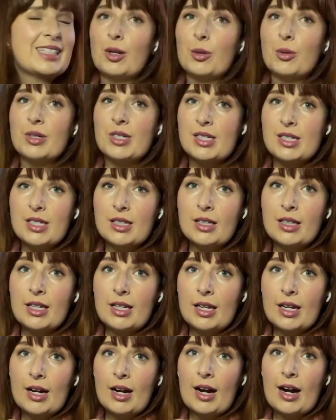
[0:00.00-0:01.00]
we're still
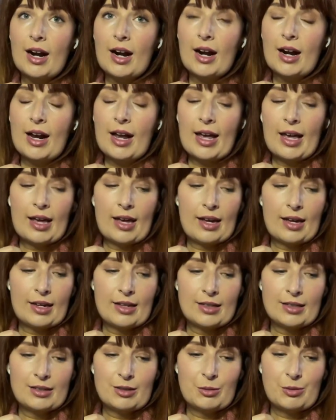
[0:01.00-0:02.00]
here
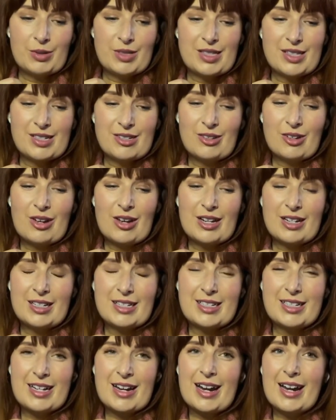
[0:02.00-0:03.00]
and we still
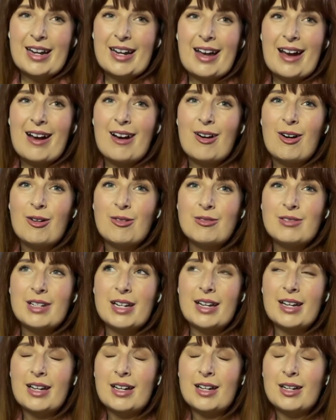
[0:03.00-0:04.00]
gotta dine out,
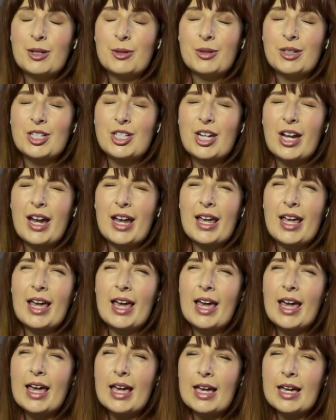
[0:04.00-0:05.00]
which I
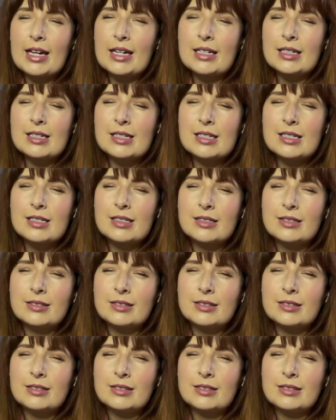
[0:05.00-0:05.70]
hate.